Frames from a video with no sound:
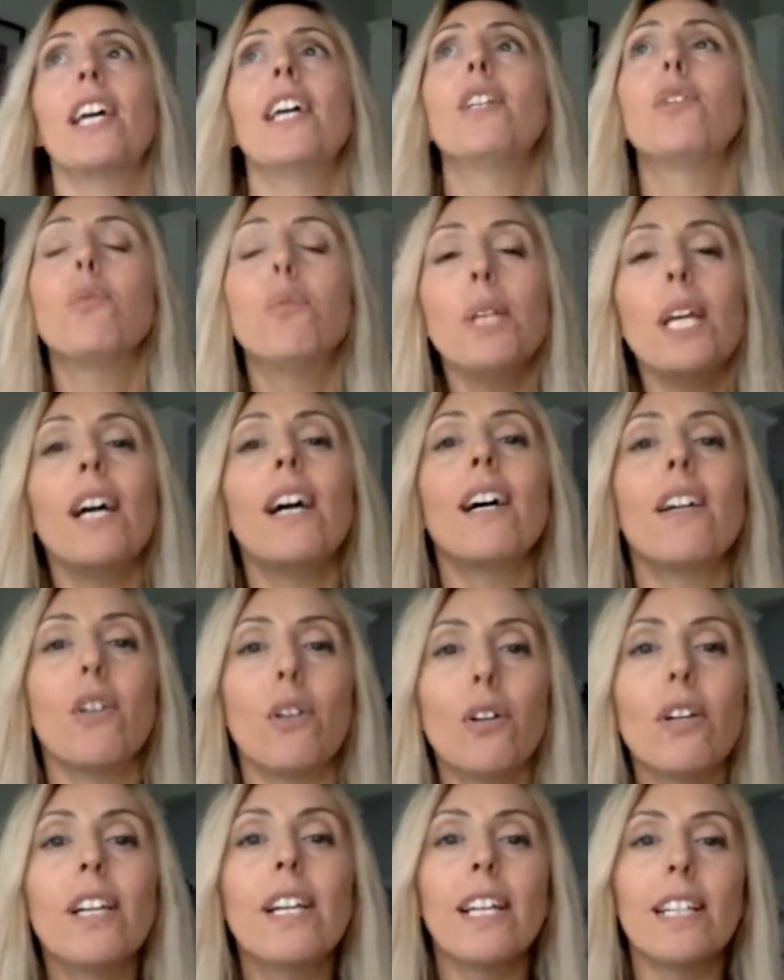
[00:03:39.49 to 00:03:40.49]
and we are
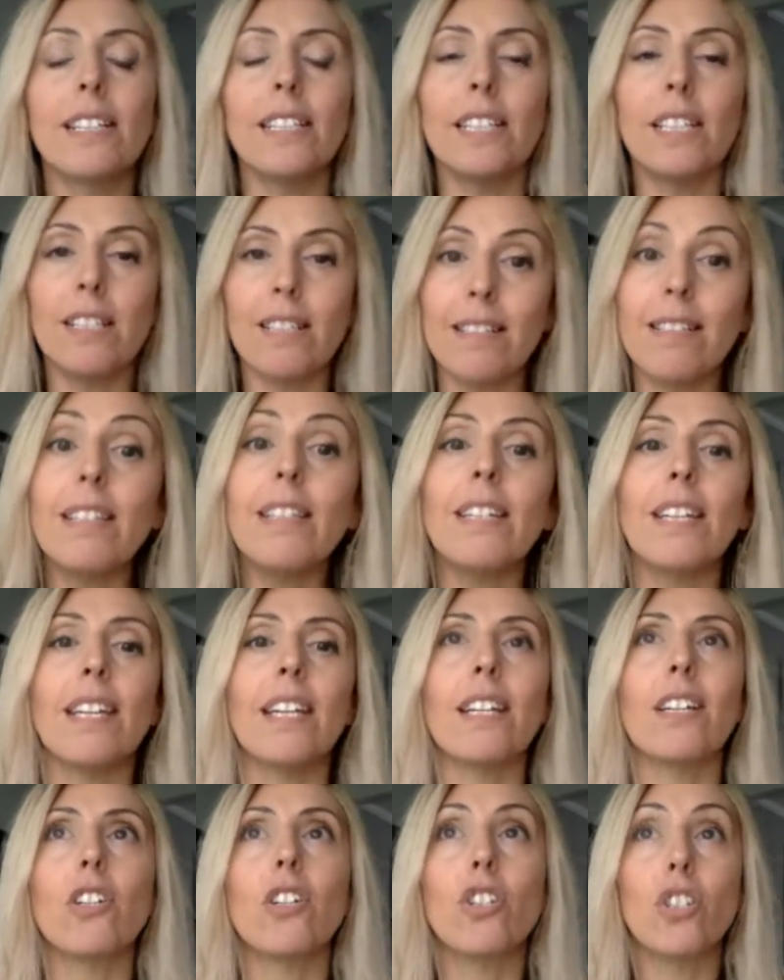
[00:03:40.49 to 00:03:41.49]
already
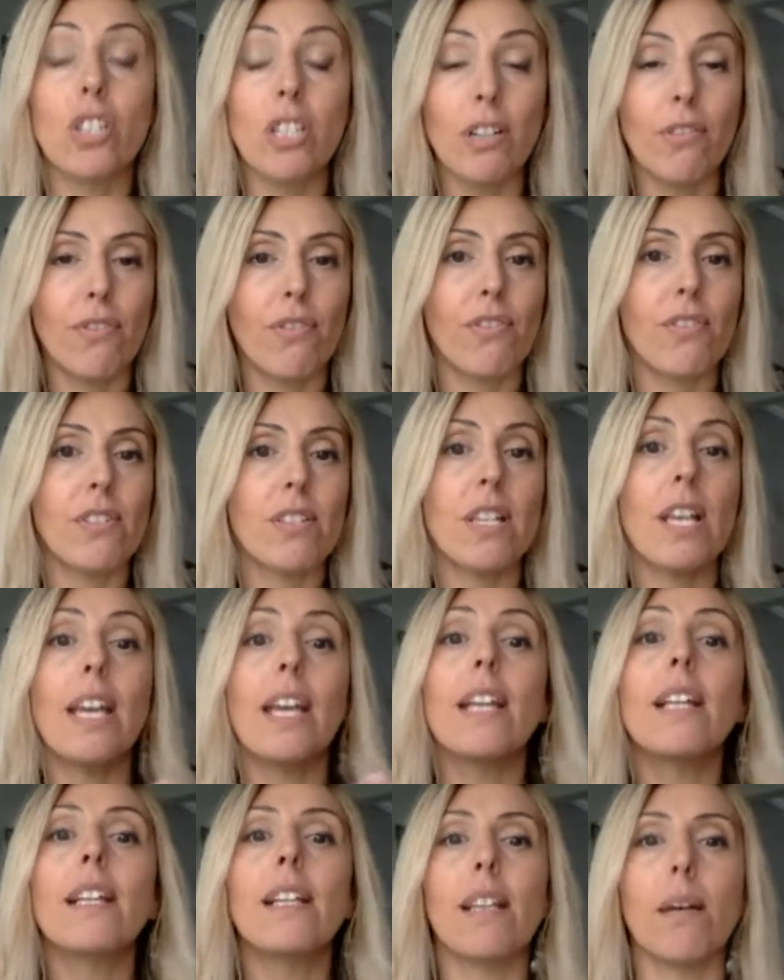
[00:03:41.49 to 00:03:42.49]
seeing shift
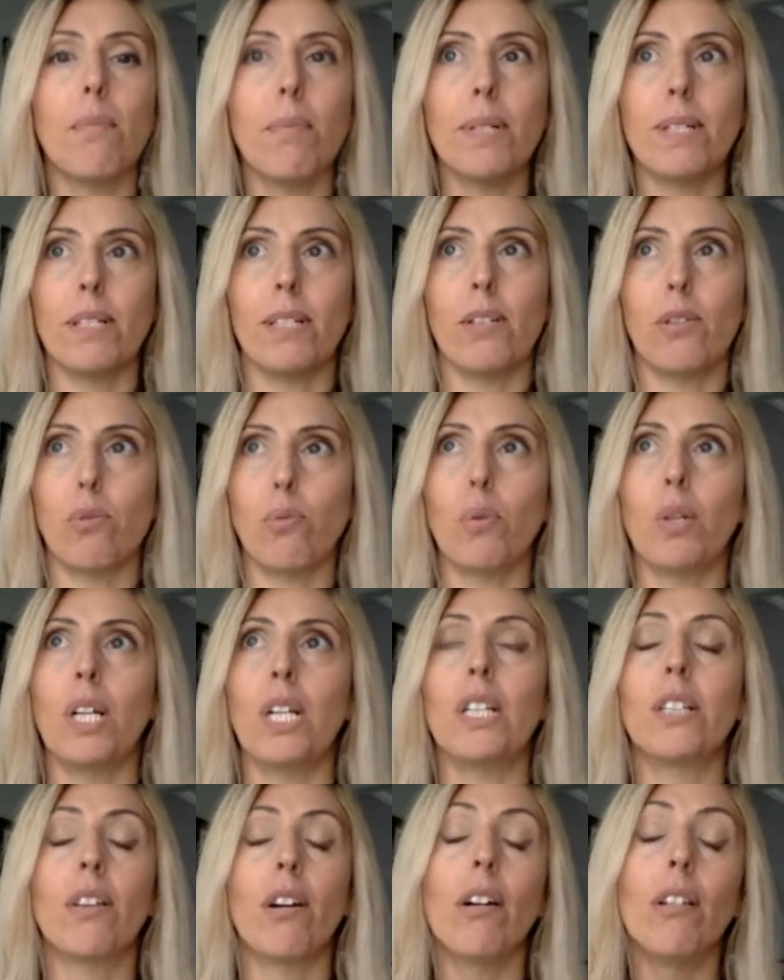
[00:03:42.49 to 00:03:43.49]
in the business
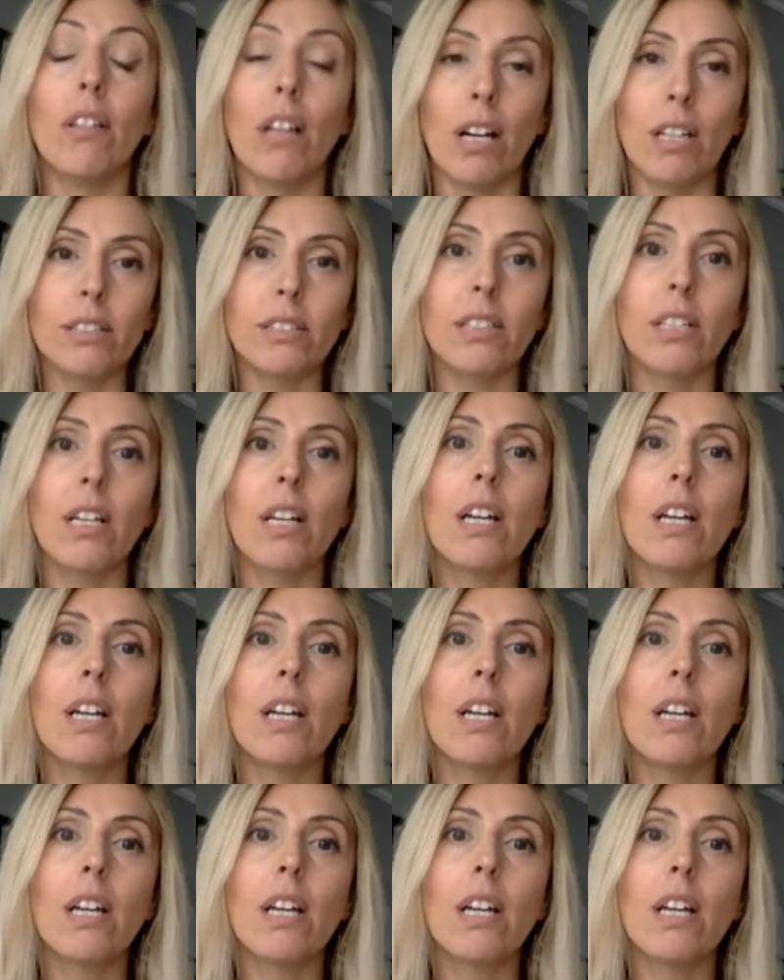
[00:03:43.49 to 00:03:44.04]
world a lot,